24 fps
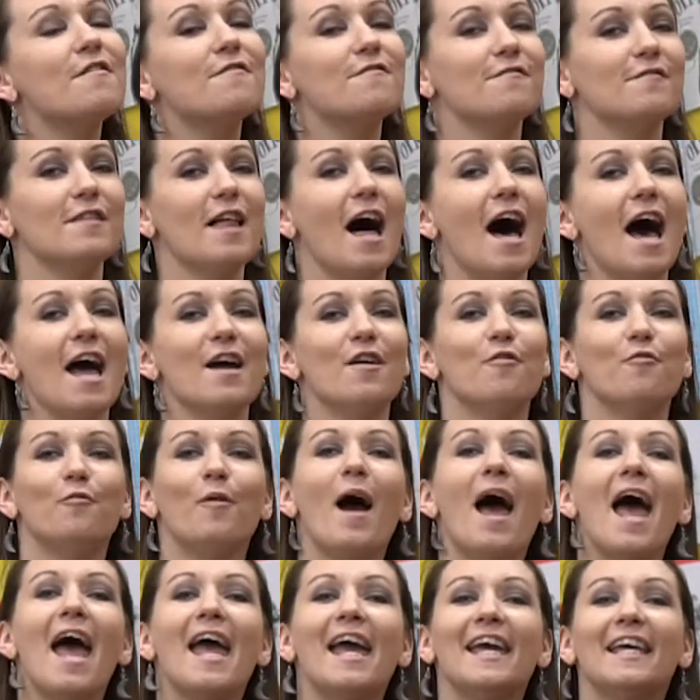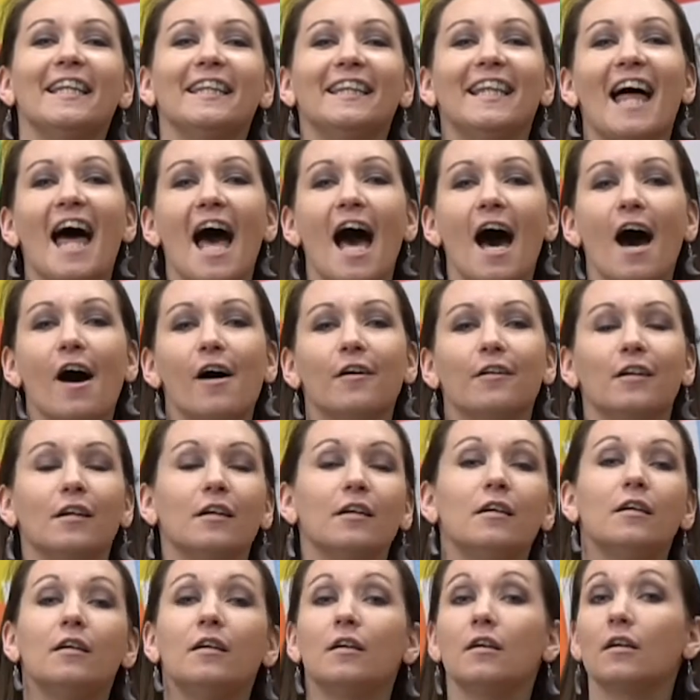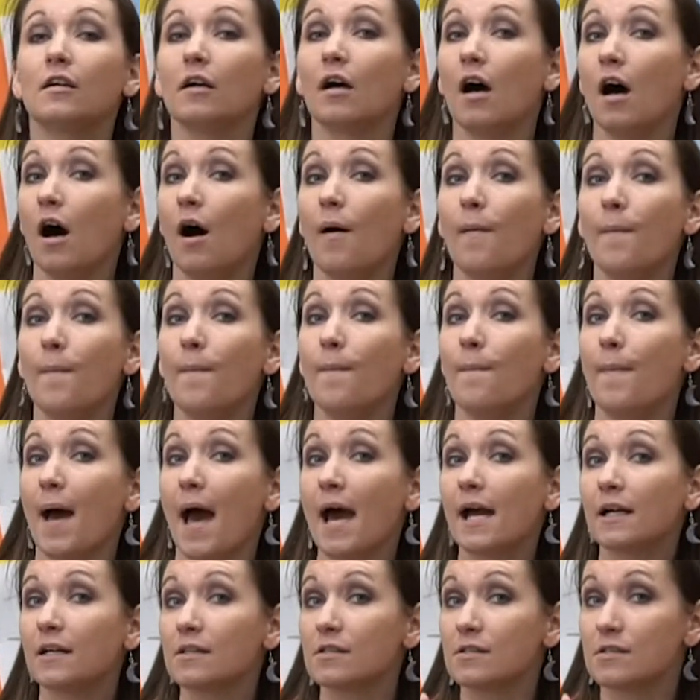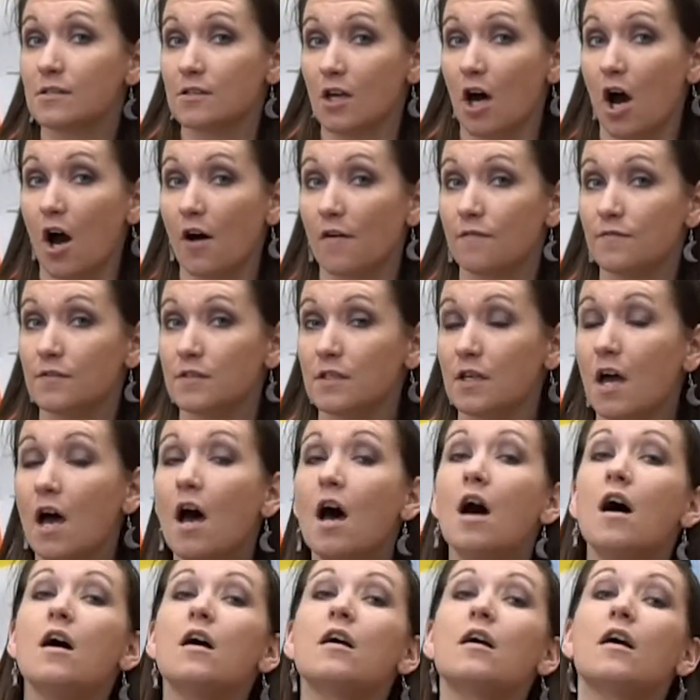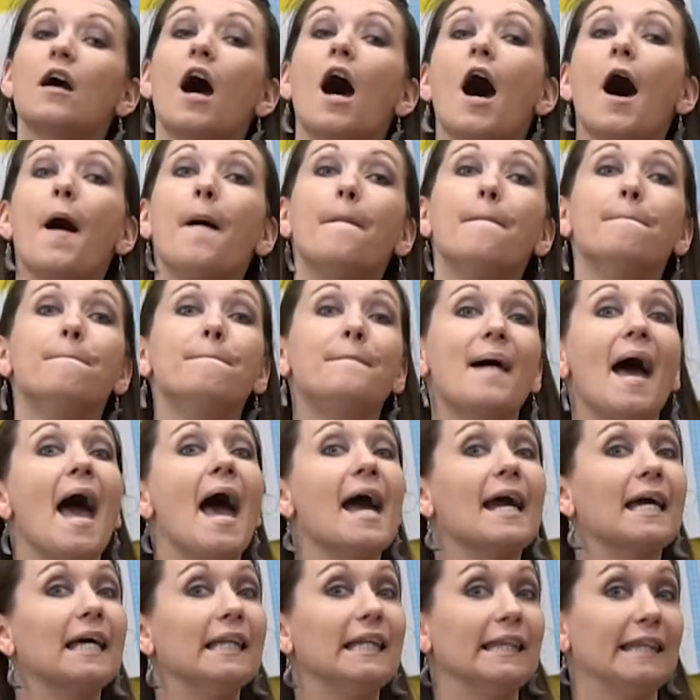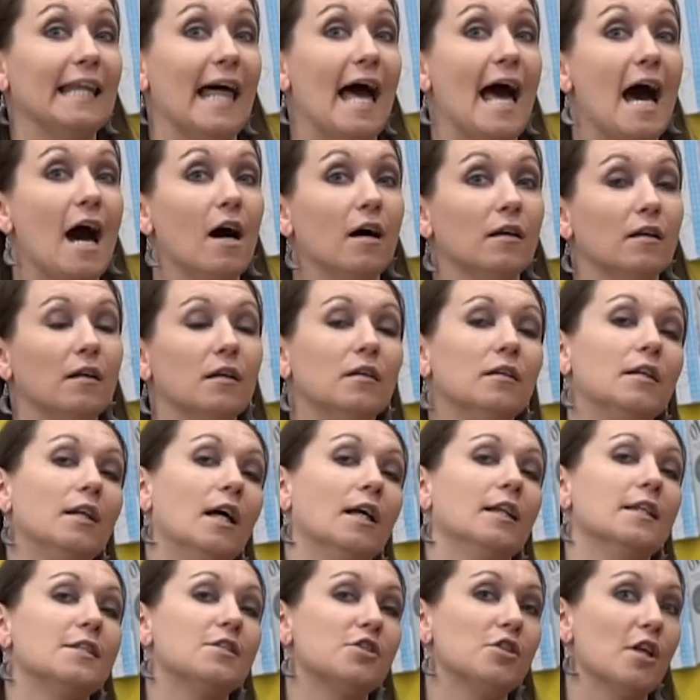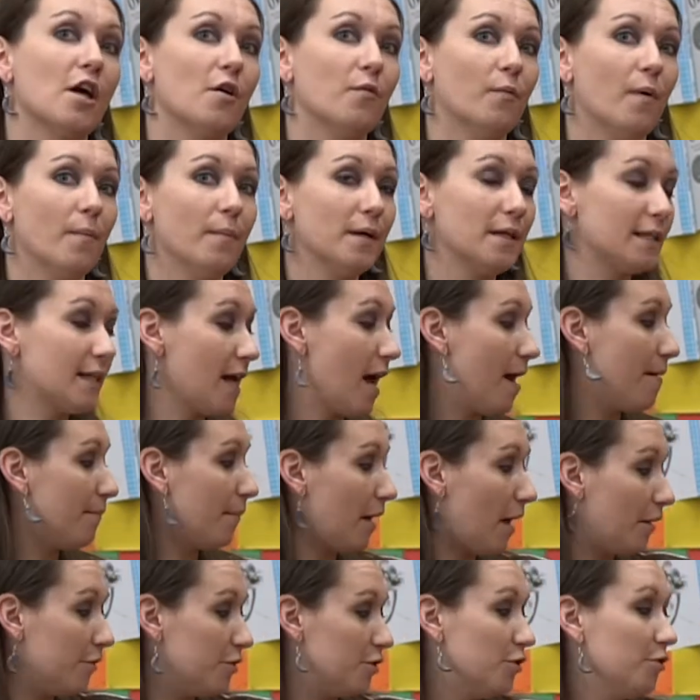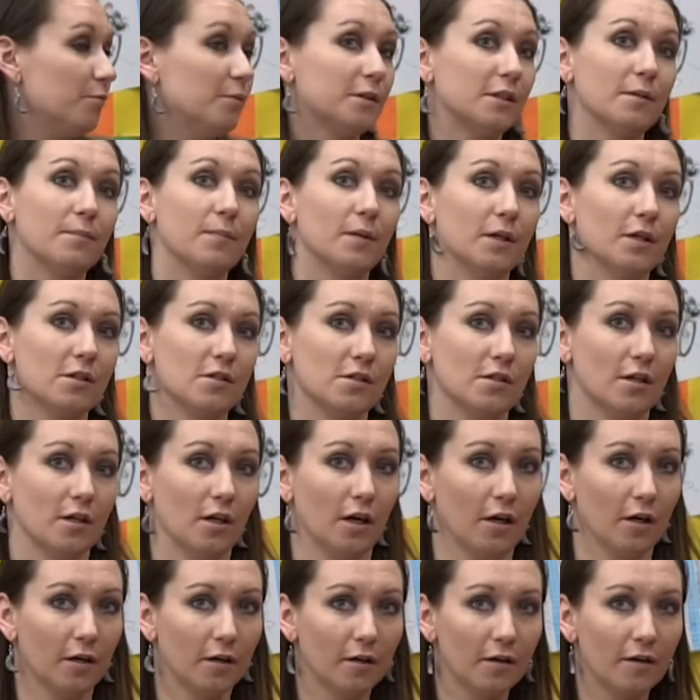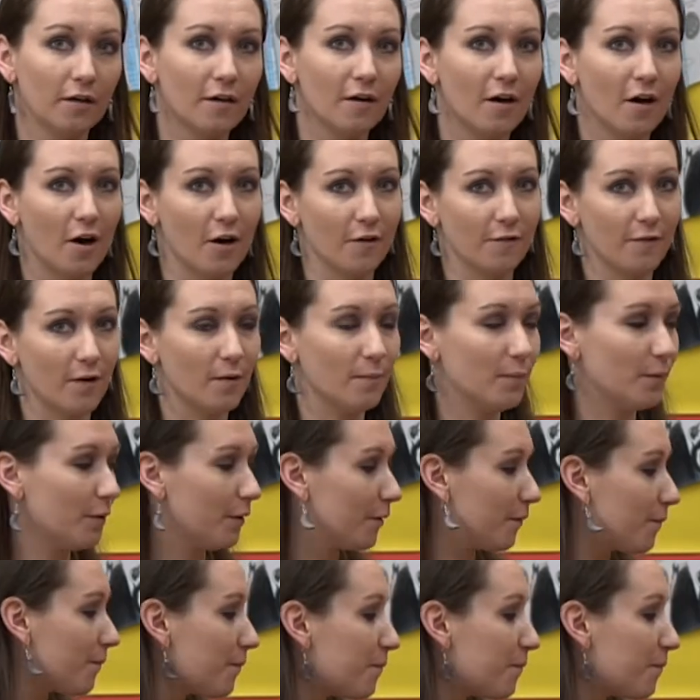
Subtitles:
fly away loud, come back soft, come back loud. Now let's do that one more time, but I'll do it with the birds on our fretboard.